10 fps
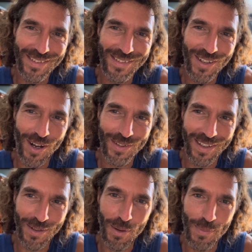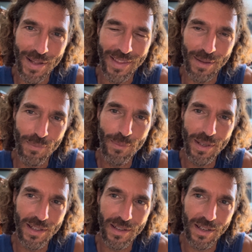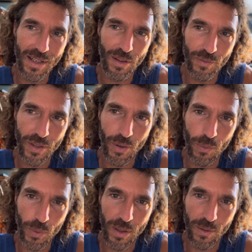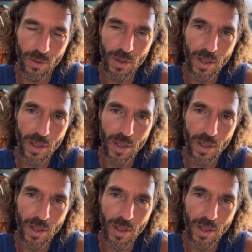talked about that. Maybe in another video I will.